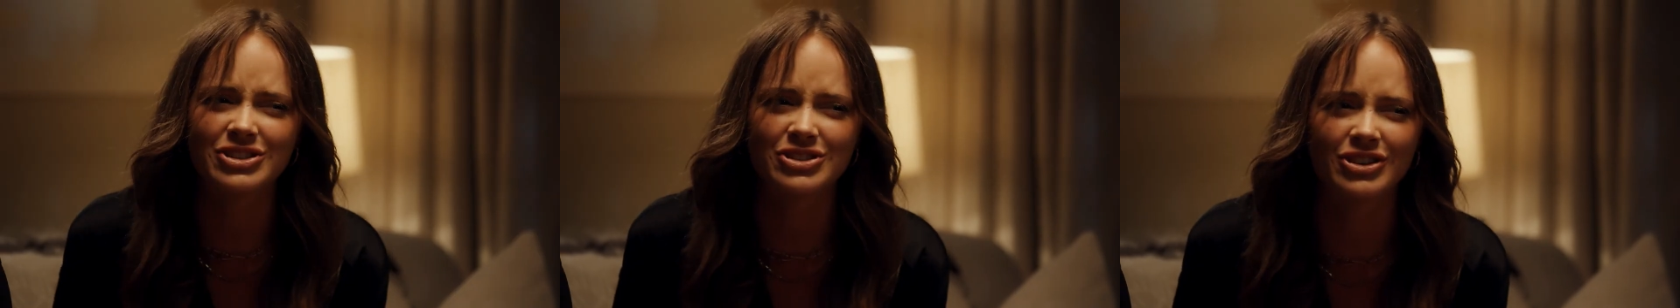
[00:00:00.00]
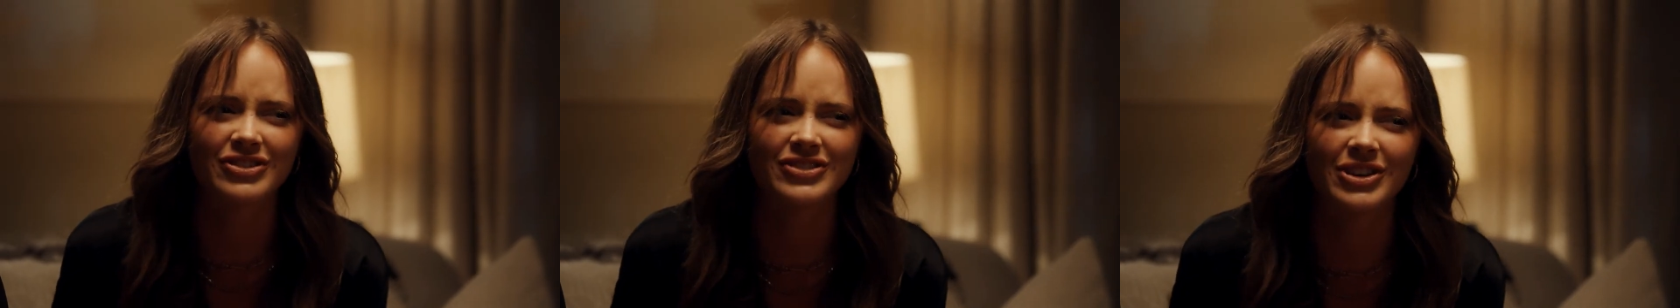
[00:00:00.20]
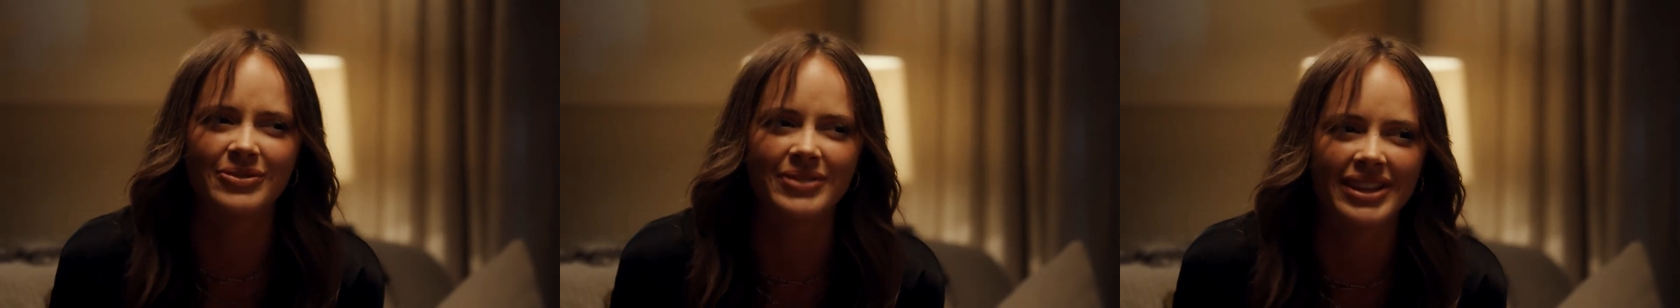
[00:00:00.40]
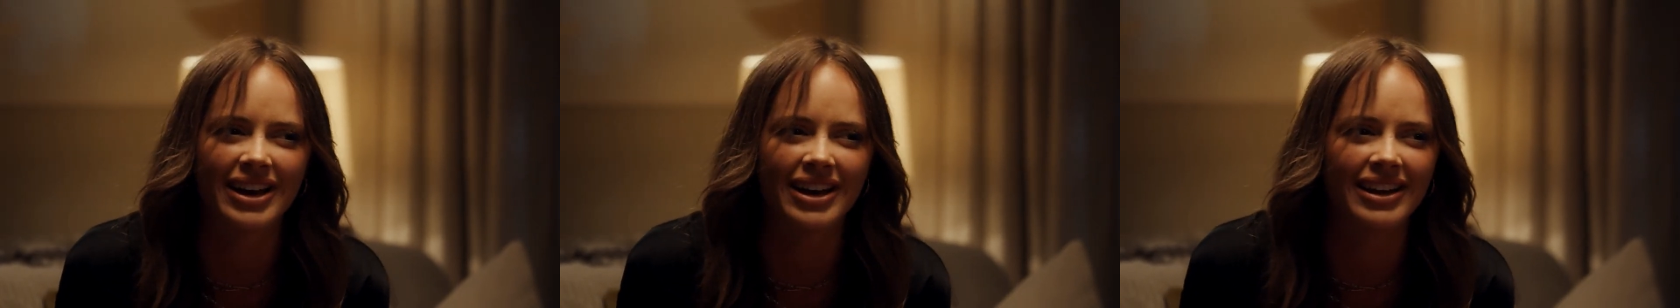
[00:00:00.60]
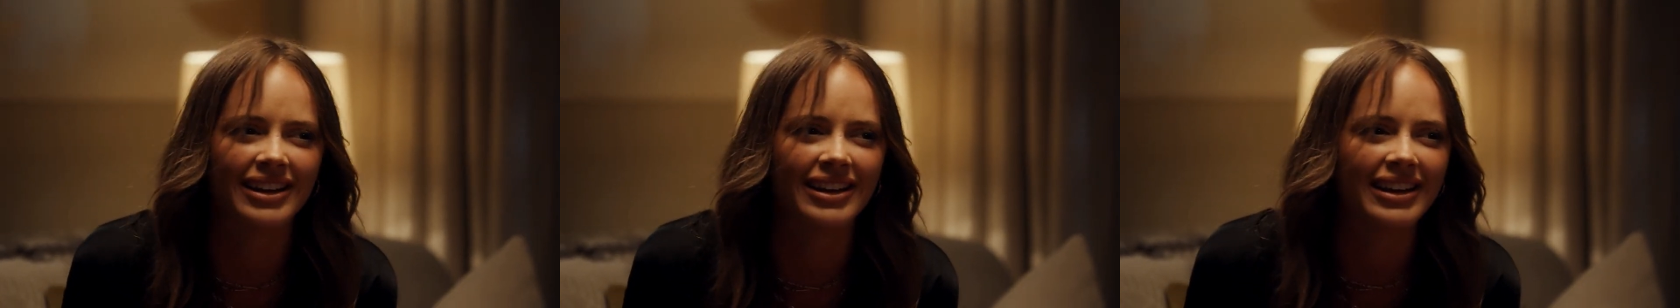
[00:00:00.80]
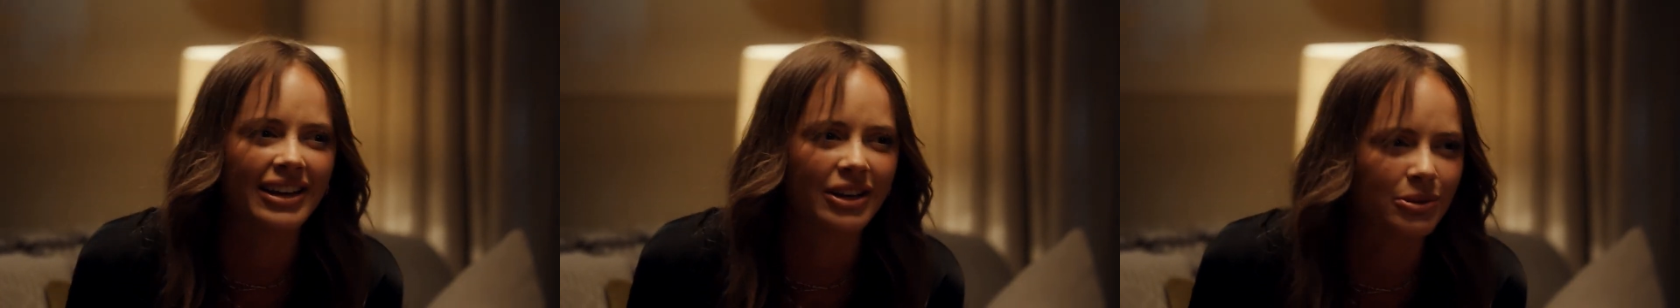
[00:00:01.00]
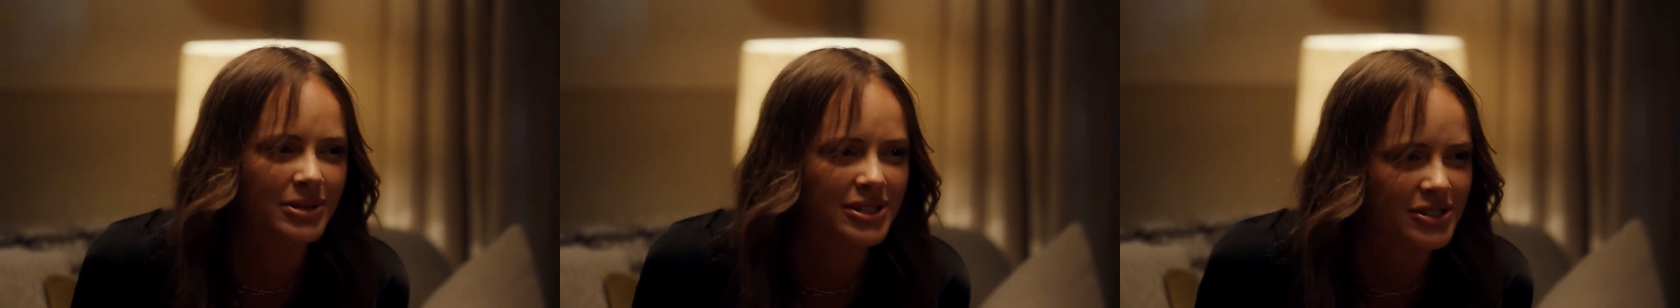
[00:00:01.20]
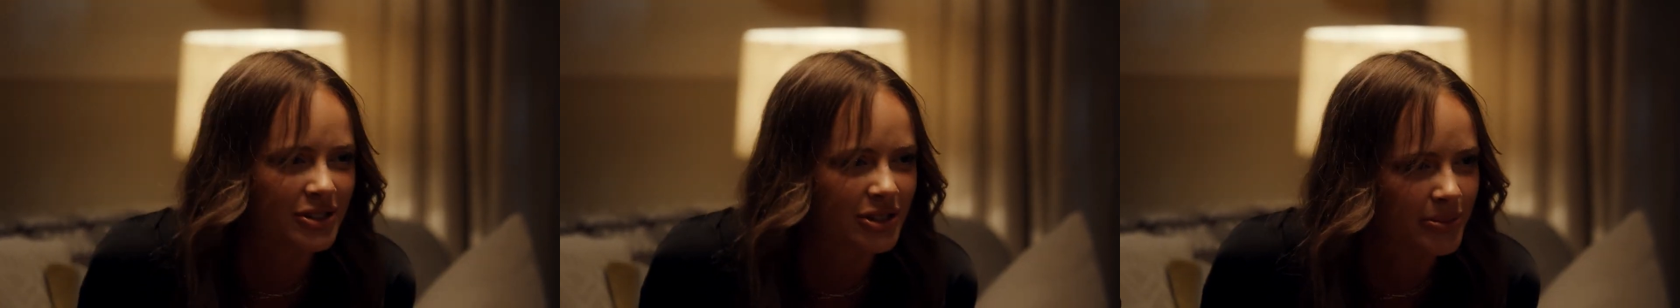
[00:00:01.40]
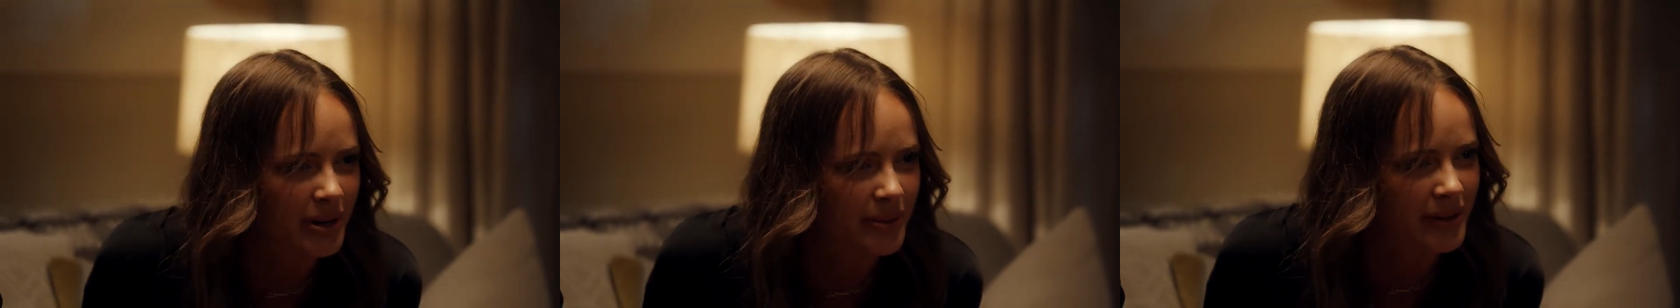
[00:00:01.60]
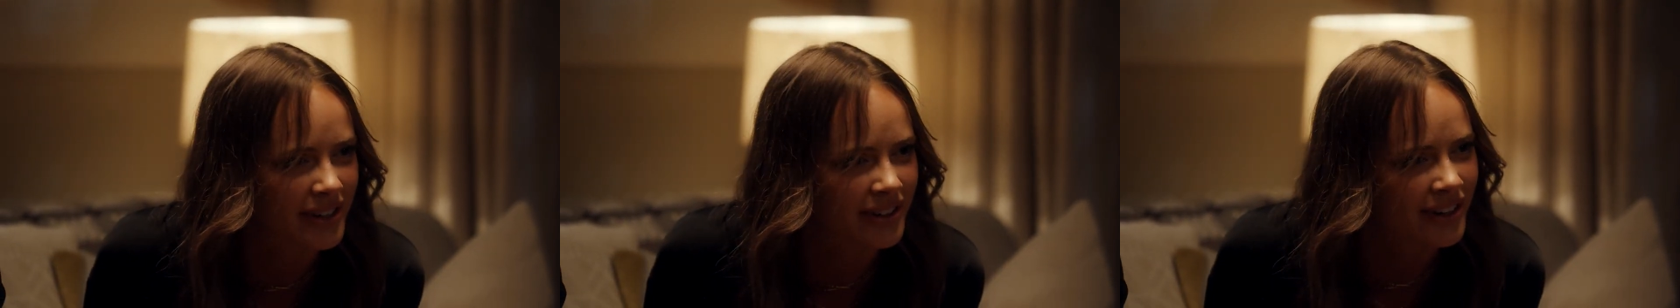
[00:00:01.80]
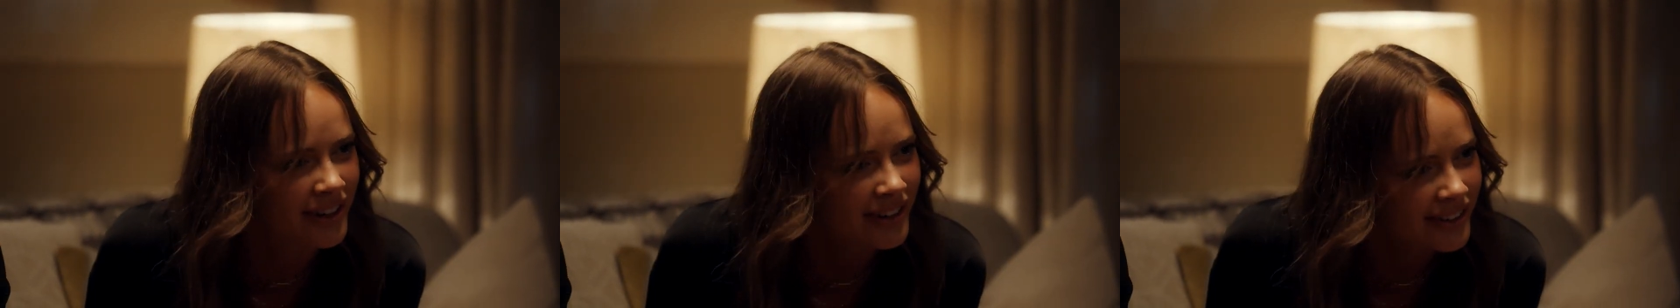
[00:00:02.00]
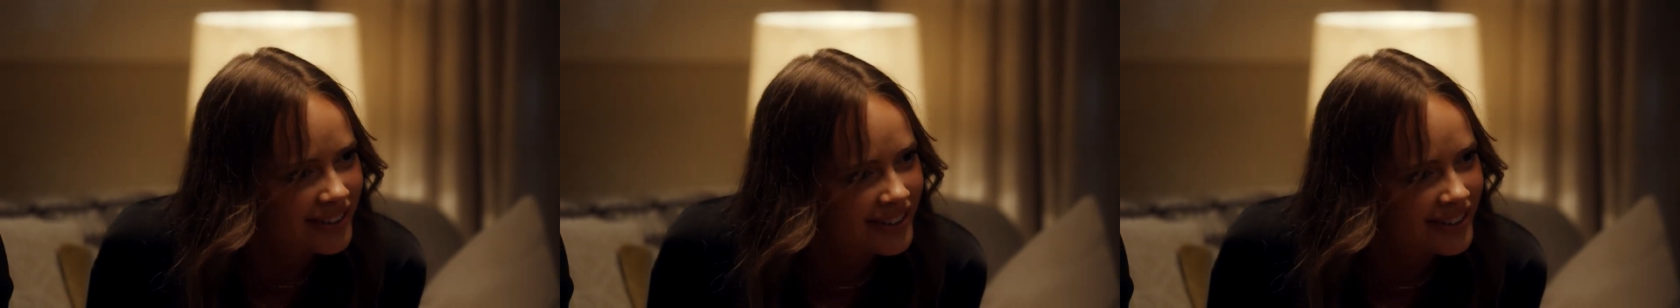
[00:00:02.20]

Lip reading: you should have told me that a little bit sooner, maybe, no?